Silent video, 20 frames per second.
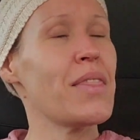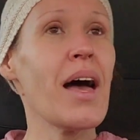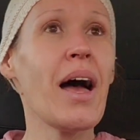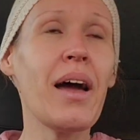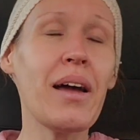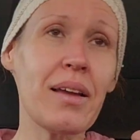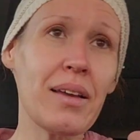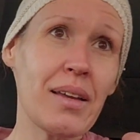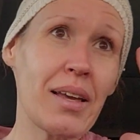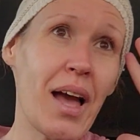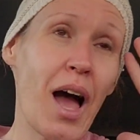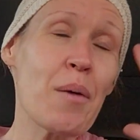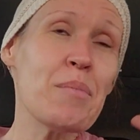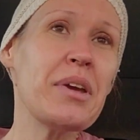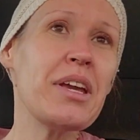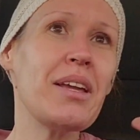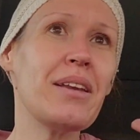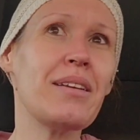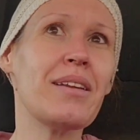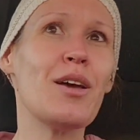that
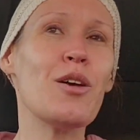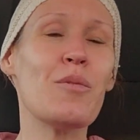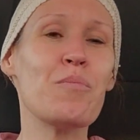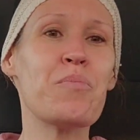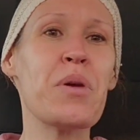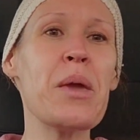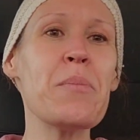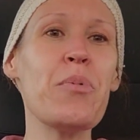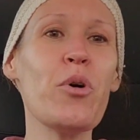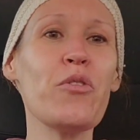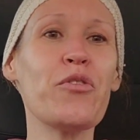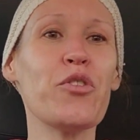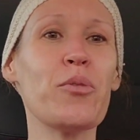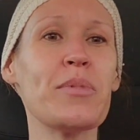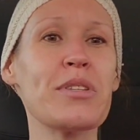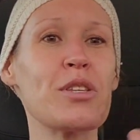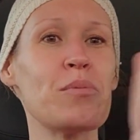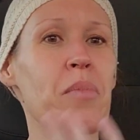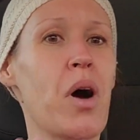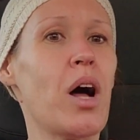people
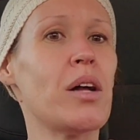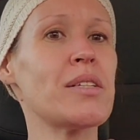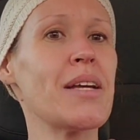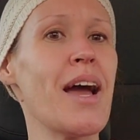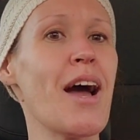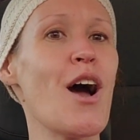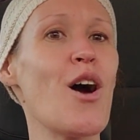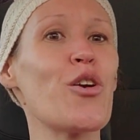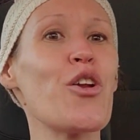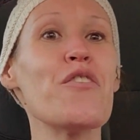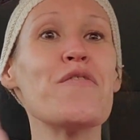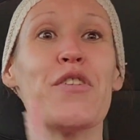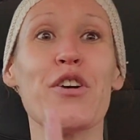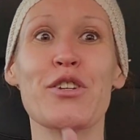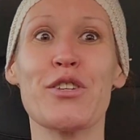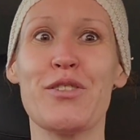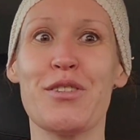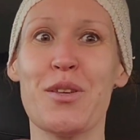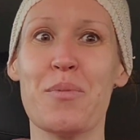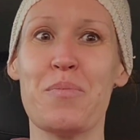from small town
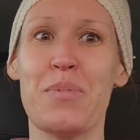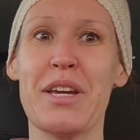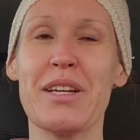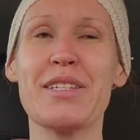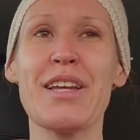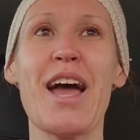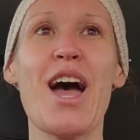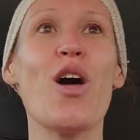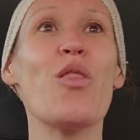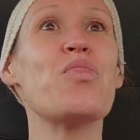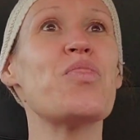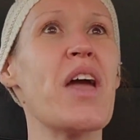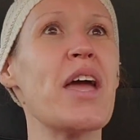versus a big town,